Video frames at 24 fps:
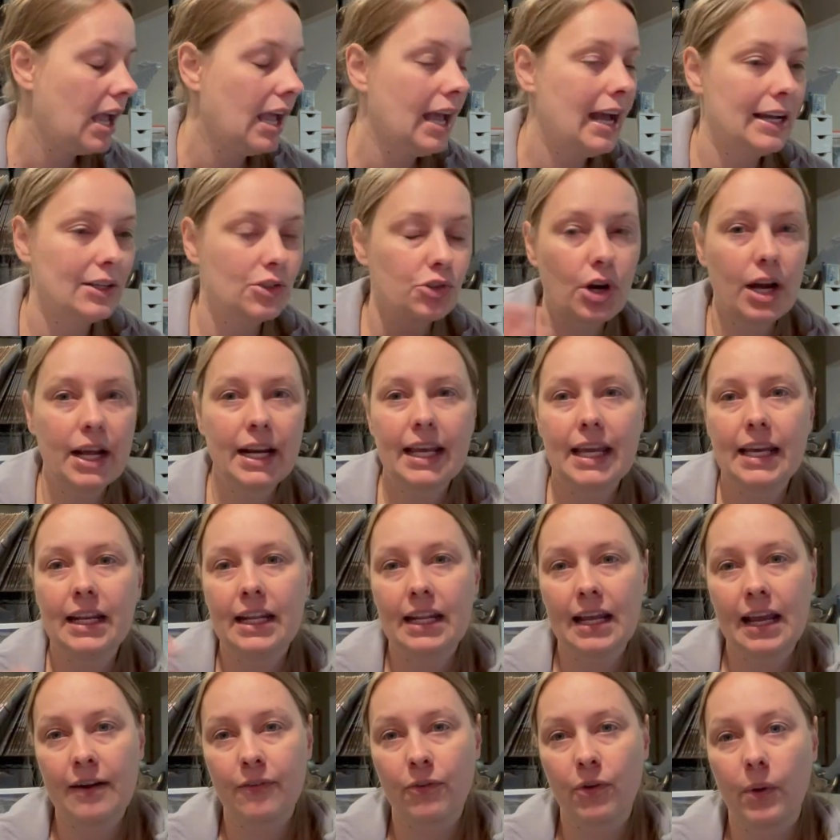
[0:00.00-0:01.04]
I try to hit it
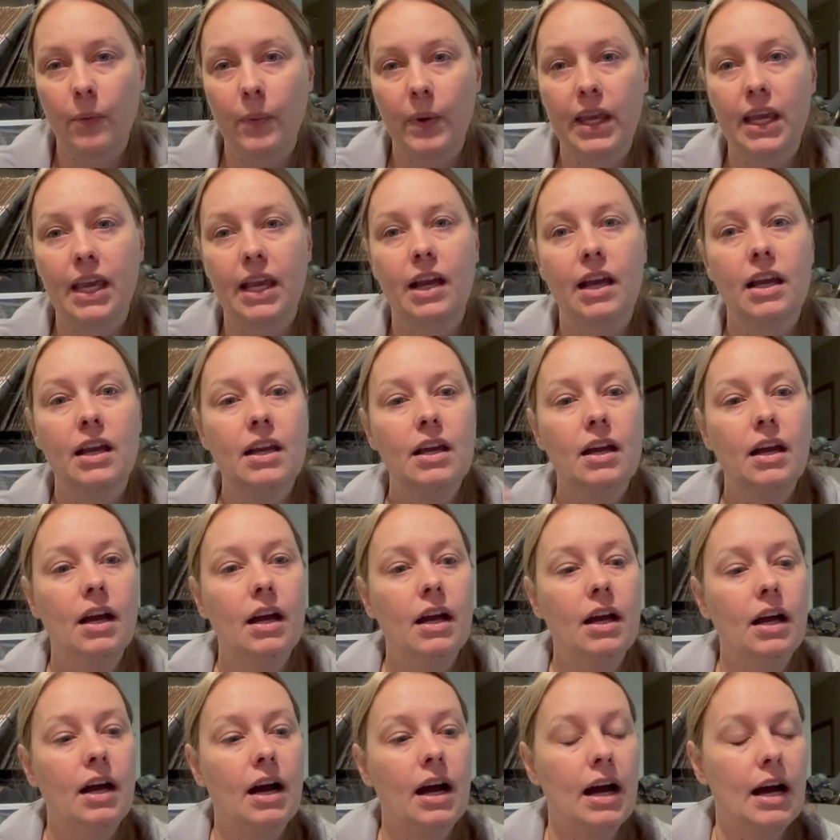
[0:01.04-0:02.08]
every week
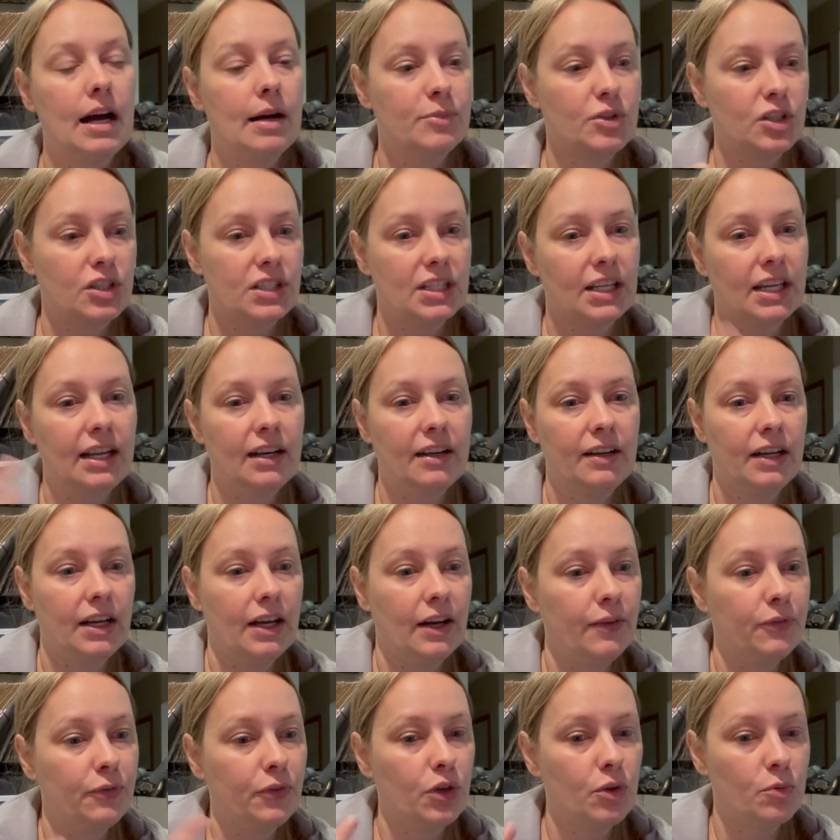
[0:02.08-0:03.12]
um, just to get a,
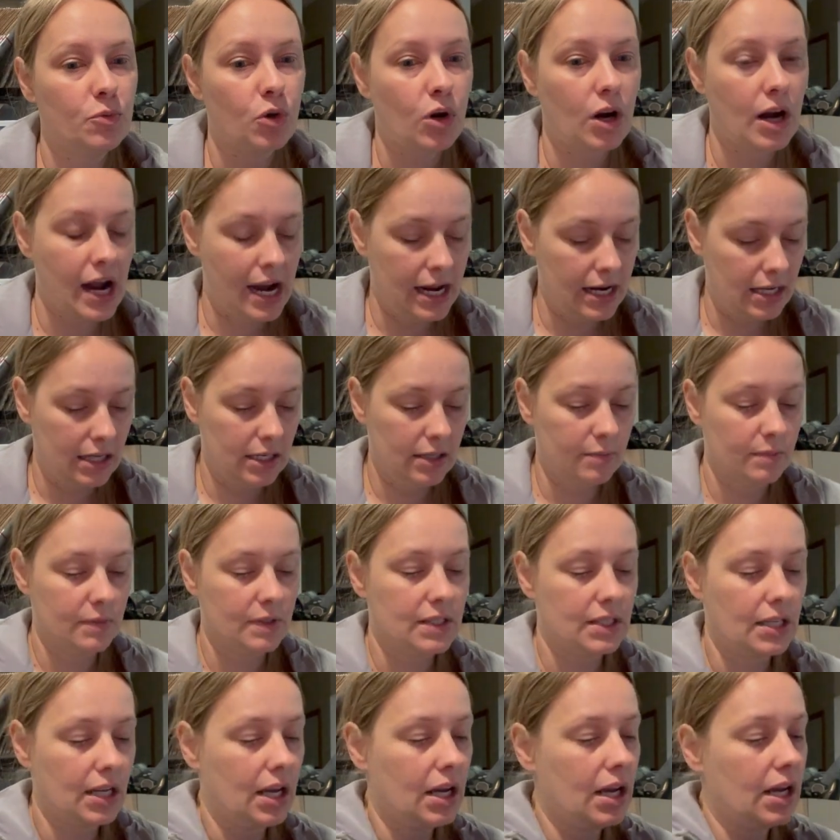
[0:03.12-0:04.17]
a few more
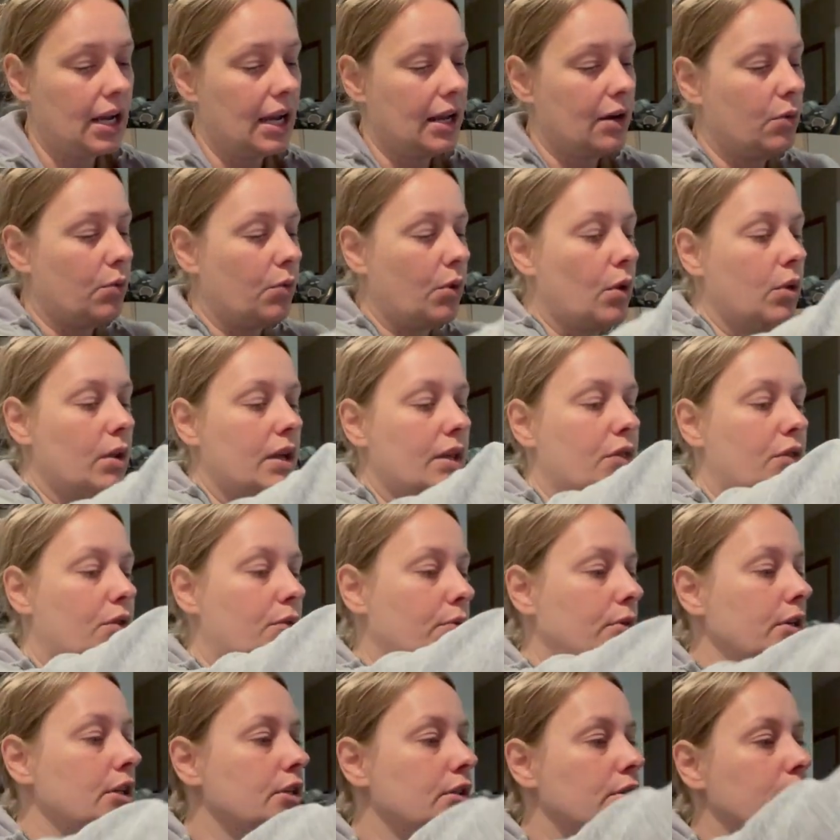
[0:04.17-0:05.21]
items kind of rolling
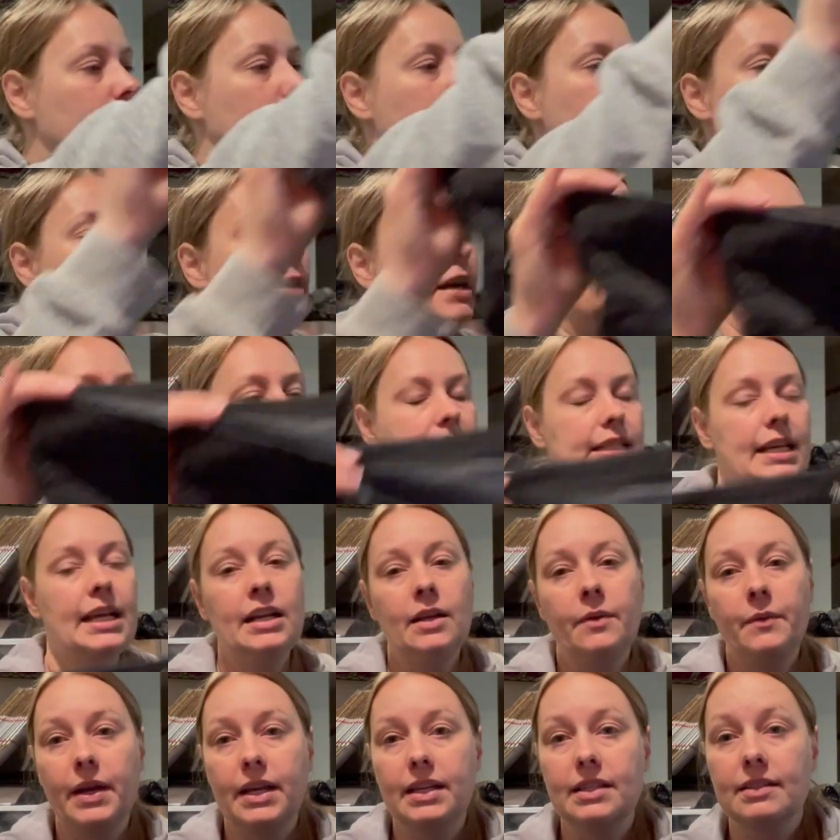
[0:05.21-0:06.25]
through. But
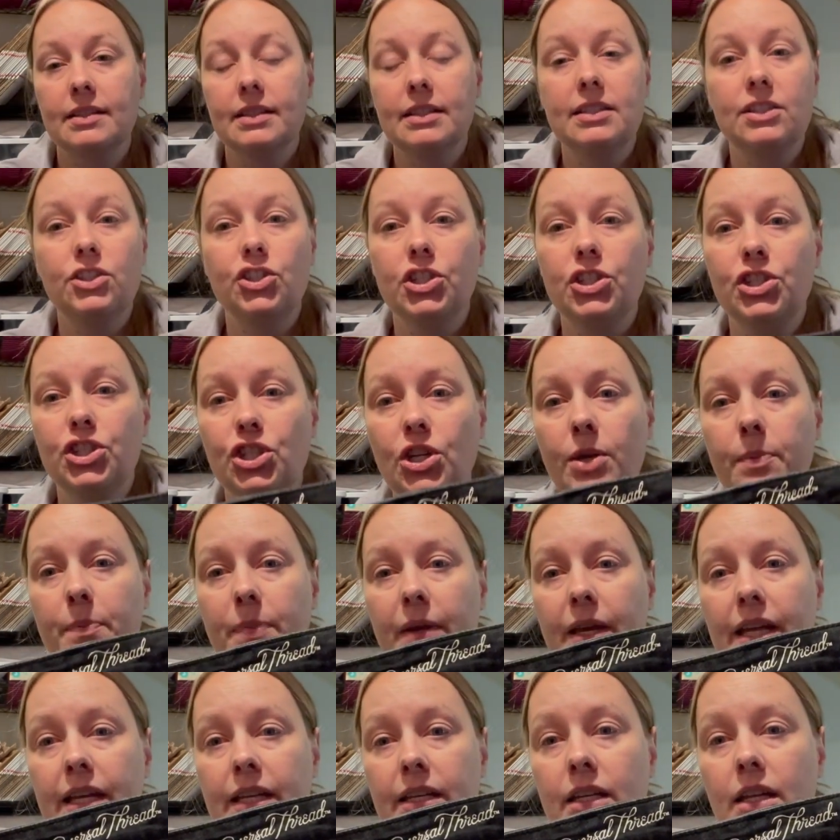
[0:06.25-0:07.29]
anyways, let's just jump
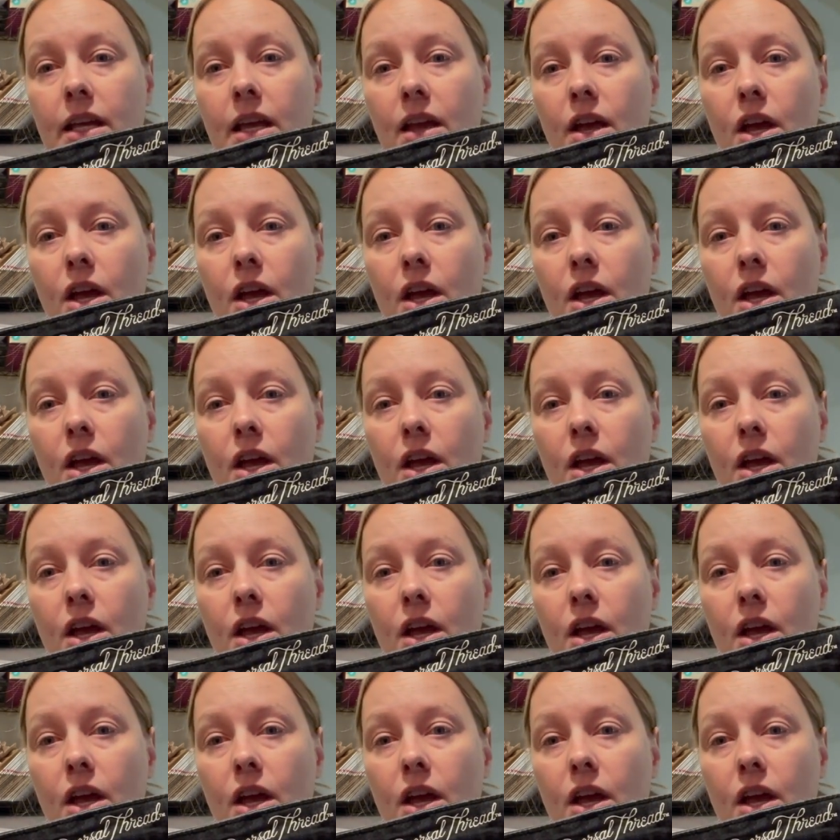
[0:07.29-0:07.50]
in.